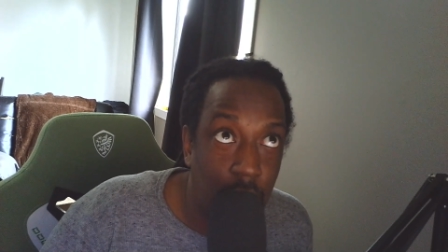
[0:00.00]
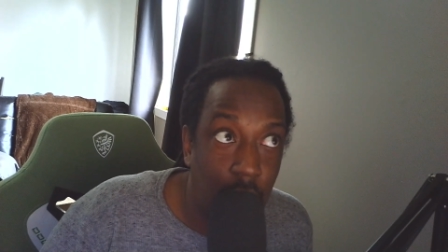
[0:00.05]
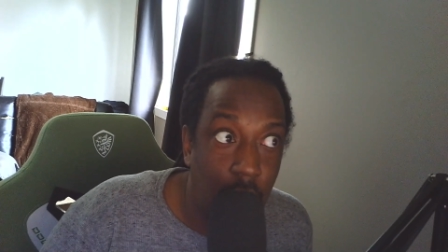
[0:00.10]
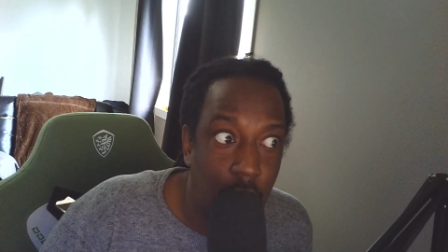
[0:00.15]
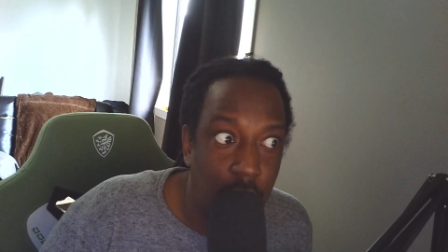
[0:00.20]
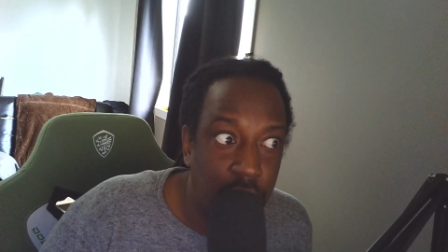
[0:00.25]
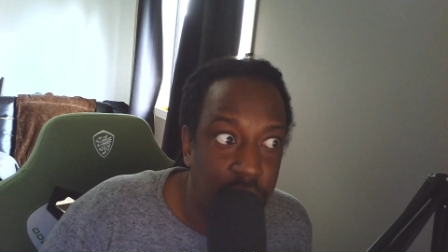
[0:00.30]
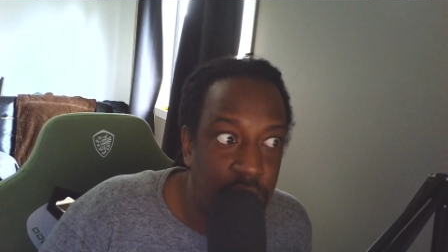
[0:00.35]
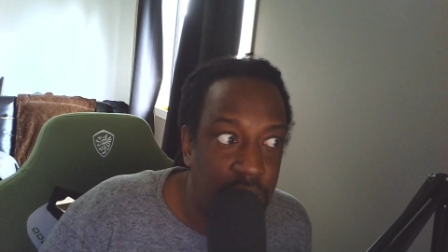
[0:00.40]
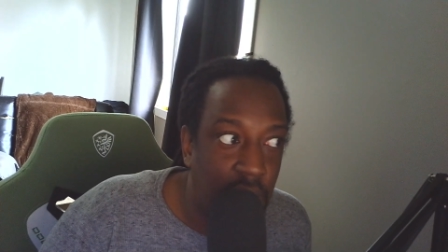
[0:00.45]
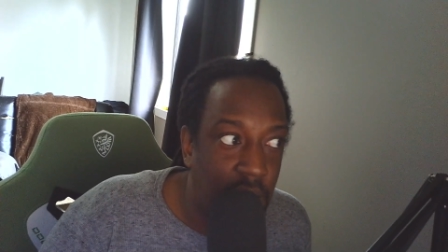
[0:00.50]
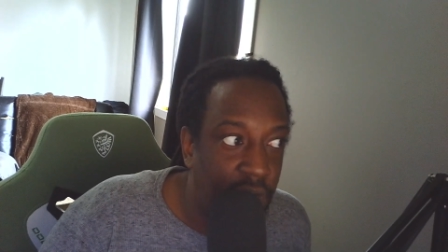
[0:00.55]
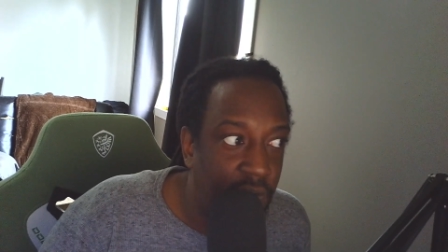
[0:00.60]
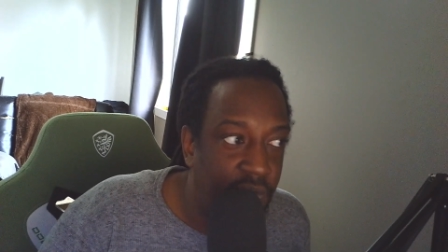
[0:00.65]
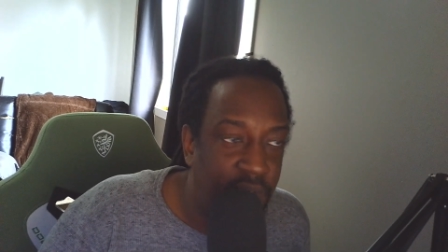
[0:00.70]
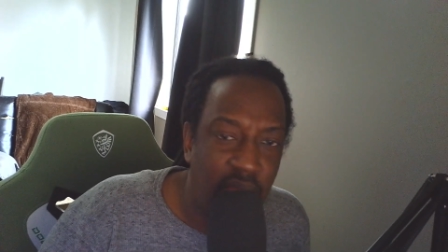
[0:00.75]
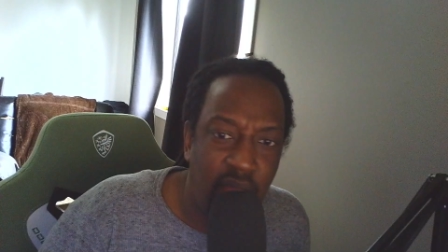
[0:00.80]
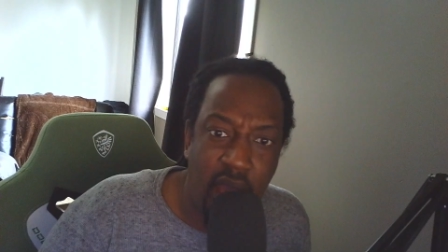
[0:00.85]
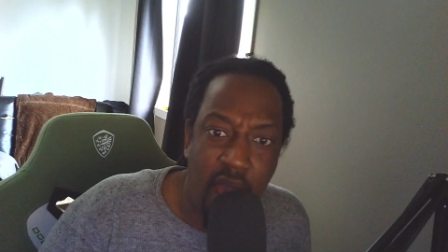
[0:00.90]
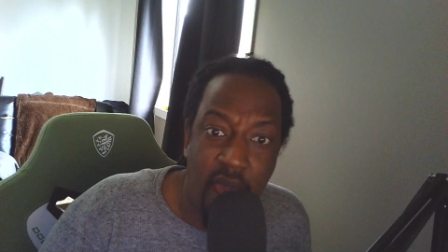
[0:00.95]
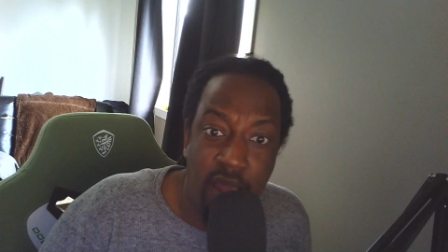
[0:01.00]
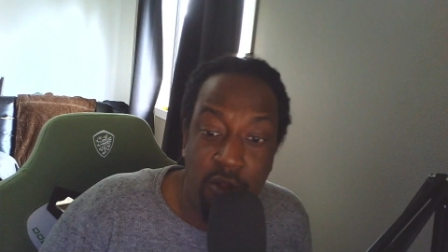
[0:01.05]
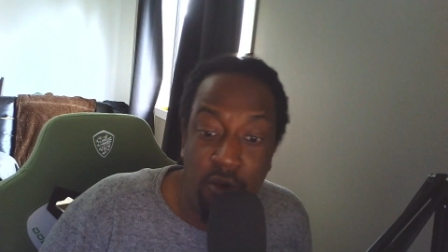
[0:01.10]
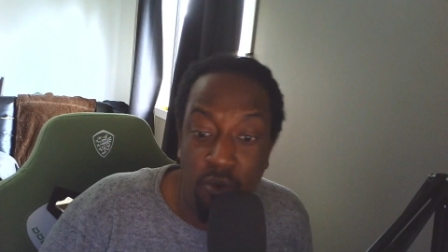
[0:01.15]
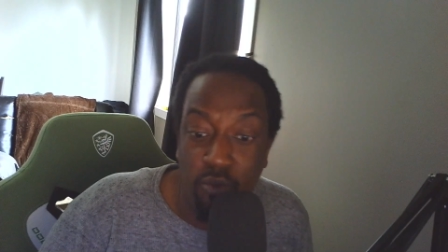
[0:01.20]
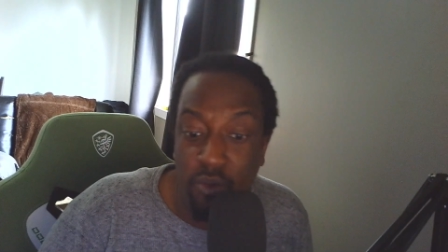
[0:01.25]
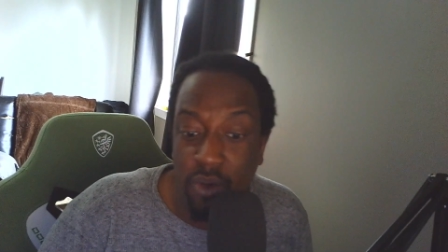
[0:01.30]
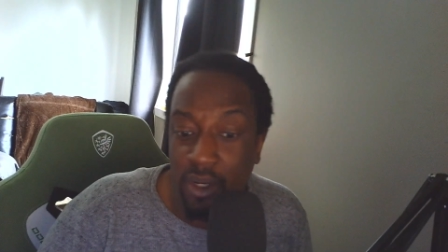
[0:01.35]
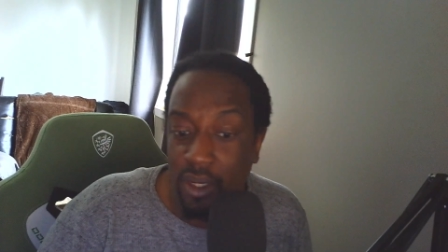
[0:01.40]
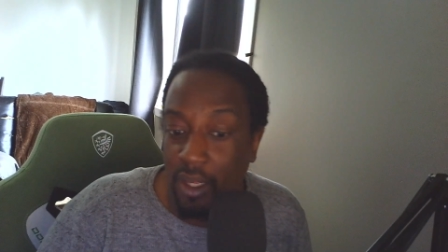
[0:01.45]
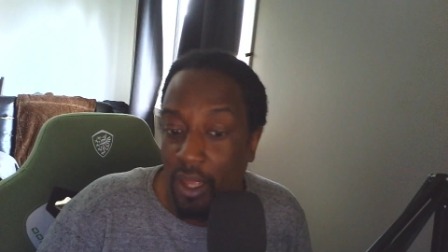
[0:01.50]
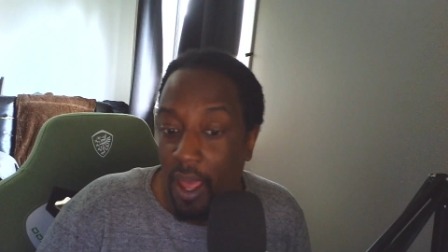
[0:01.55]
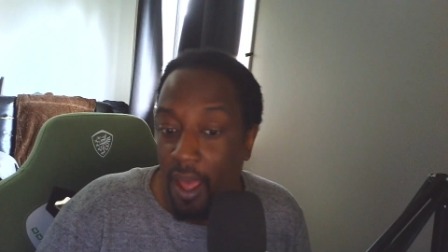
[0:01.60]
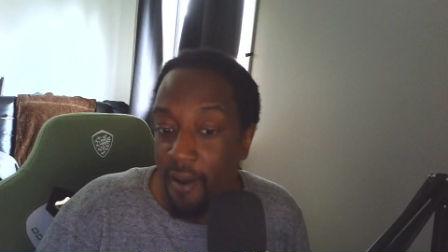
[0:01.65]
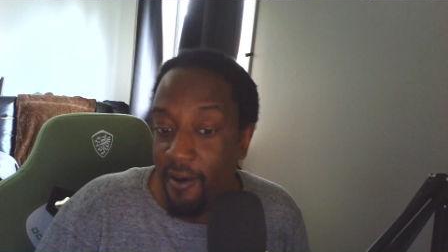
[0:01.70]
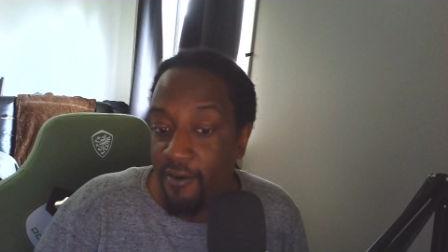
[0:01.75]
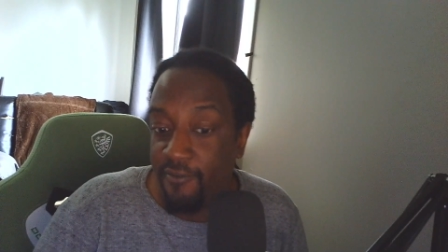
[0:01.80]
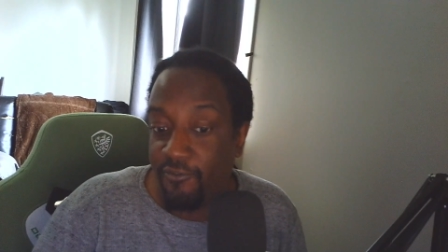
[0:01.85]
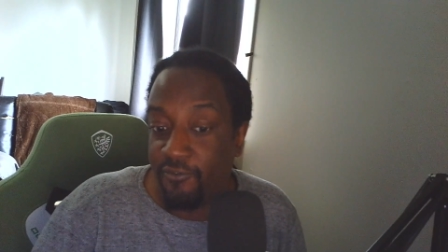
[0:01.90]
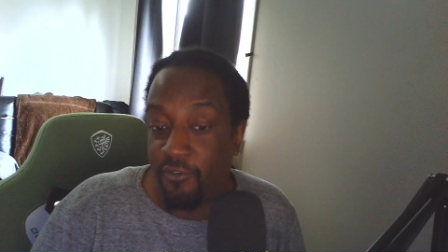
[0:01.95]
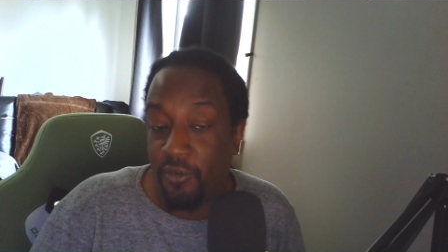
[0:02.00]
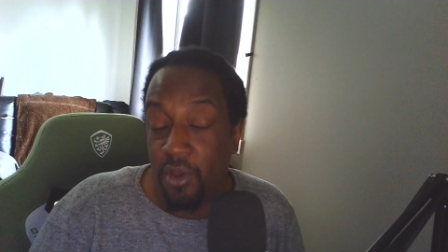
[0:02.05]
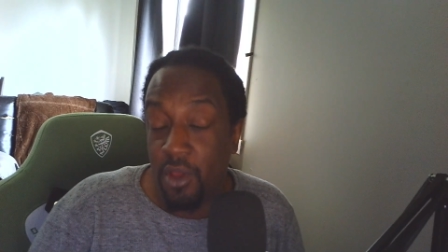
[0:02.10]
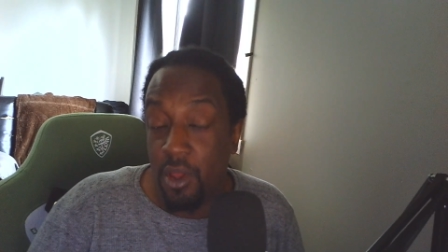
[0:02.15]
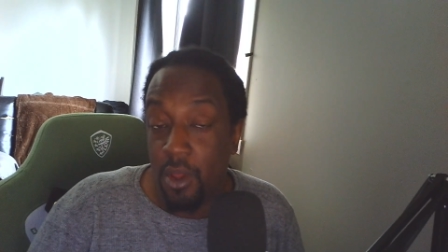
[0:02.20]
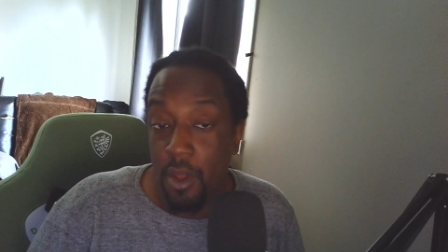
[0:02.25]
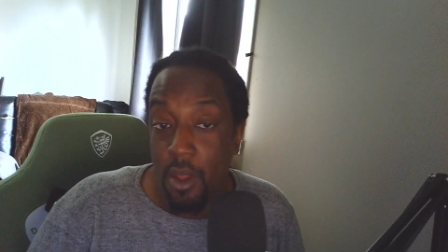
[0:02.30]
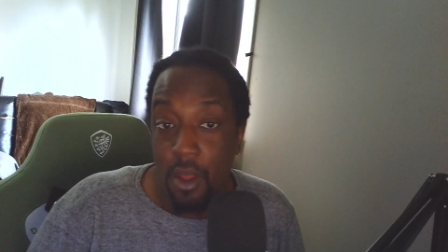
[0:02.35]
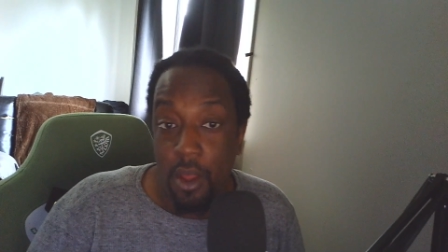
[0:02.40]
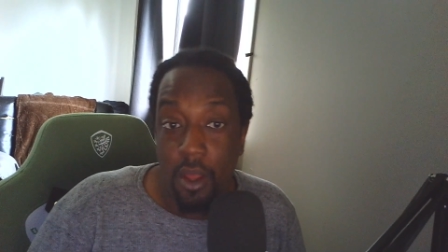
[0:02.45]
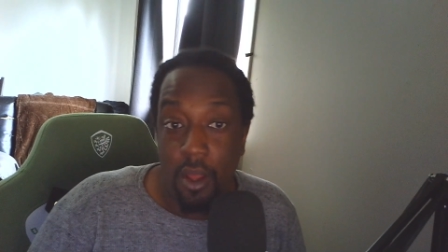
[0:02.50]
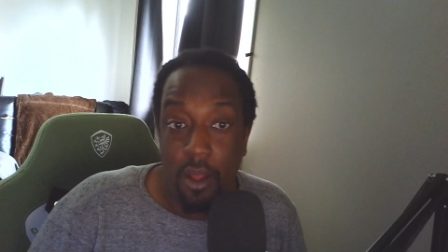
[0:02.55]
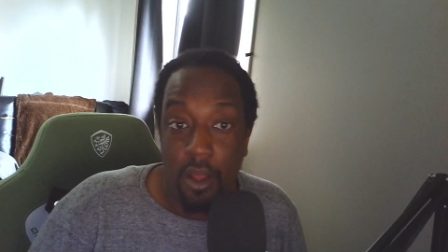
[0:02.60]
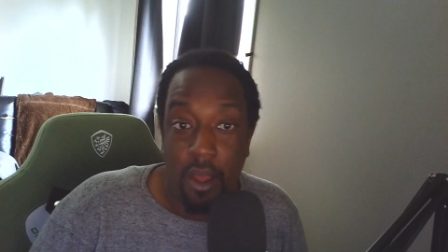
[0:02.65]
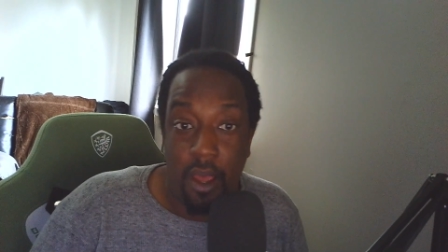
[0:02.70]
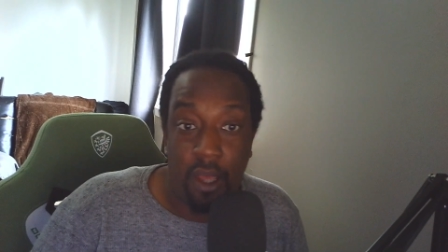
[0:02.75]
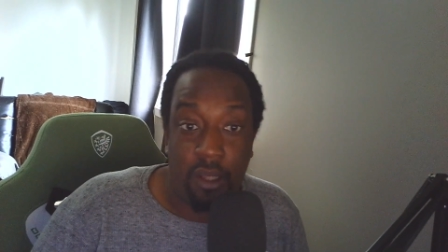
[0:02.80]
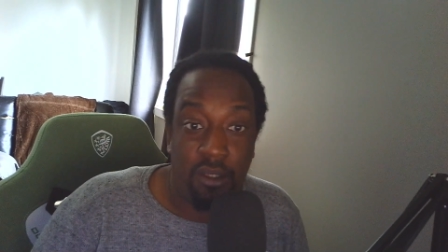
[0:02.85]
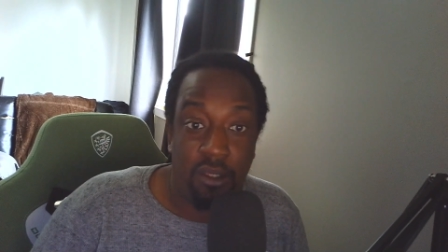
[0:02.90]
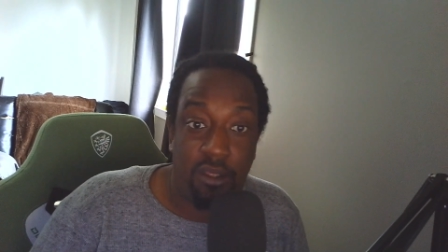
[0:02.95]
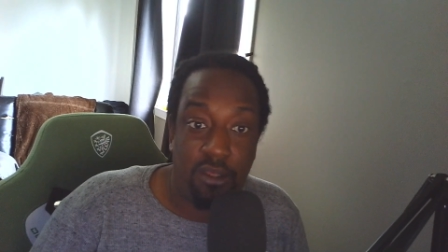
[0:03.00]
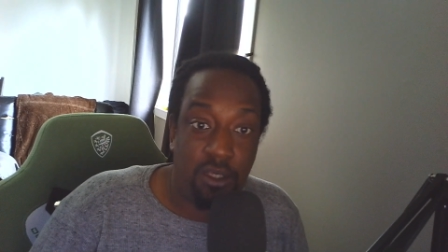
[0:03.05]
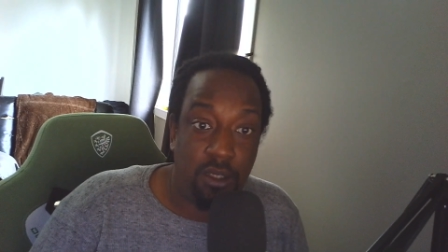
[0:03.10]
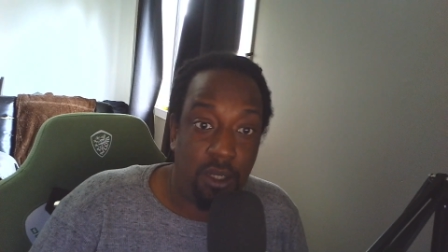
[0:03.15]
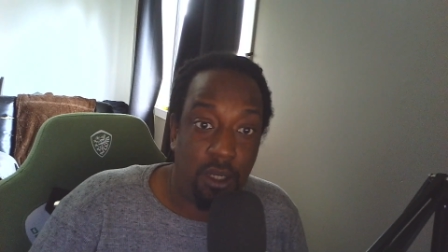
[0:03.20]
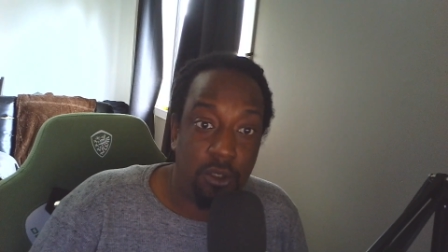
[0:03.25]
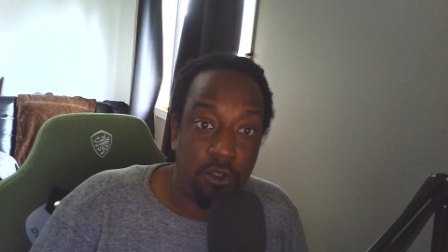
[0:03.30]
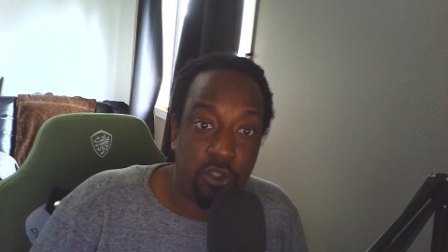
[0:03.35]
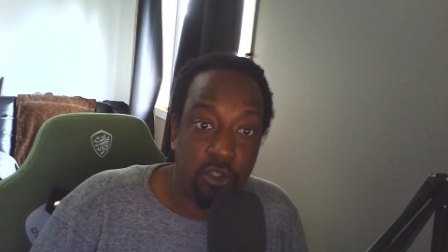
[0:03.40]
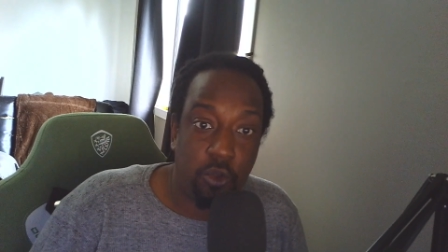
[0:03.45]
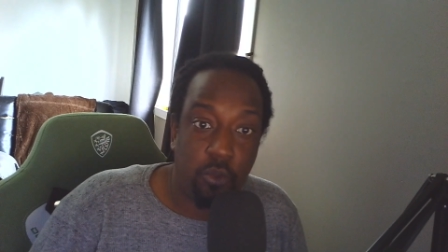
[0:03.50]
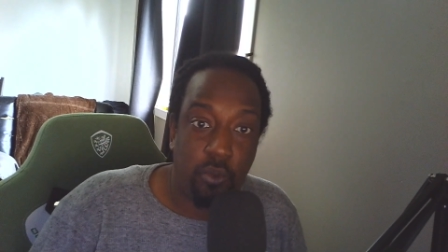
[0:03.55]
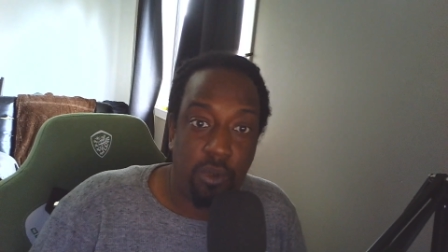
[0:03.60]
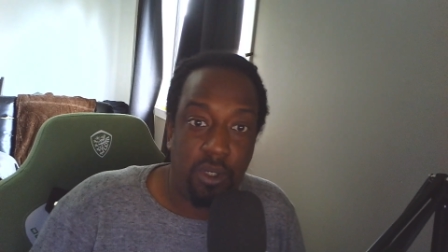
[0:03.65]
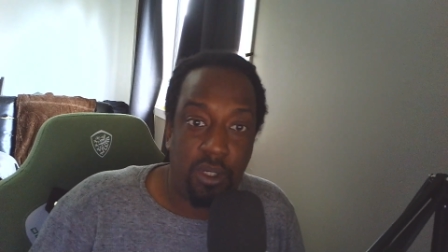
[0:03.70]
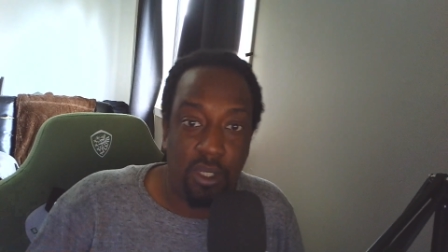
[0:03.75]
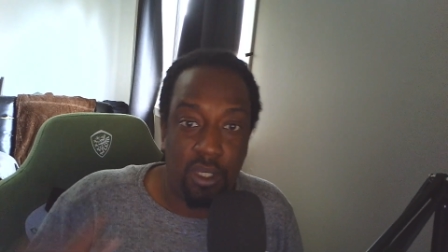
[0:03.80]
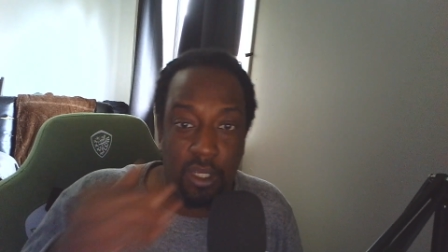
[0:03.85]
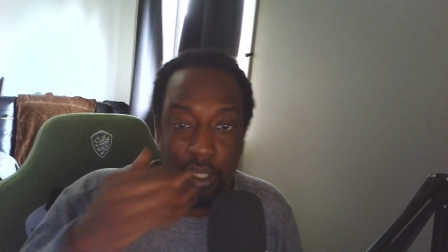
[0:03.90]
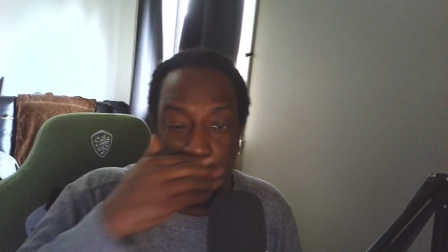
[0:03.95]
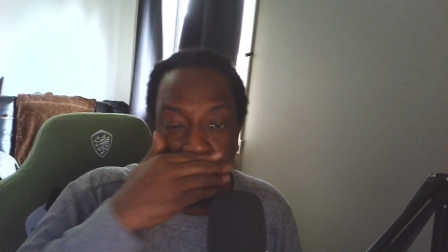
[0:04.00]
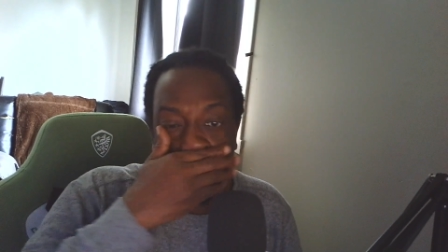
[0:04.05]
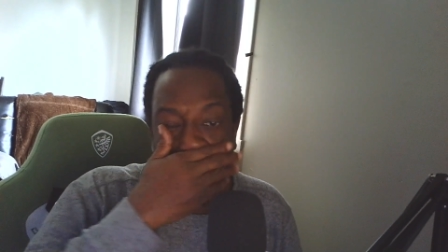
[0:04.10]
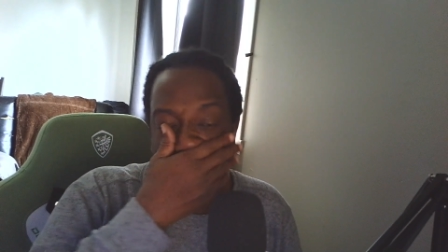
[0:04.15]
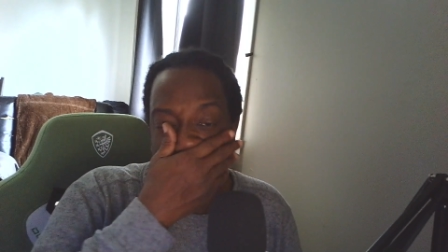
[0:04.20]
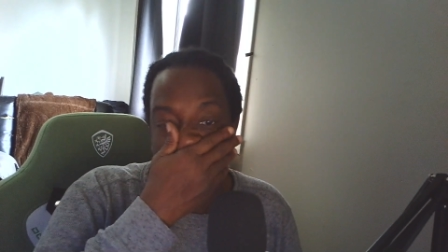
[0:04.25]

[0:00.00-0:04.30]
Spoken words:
Outside of that, I don't really have anything else to really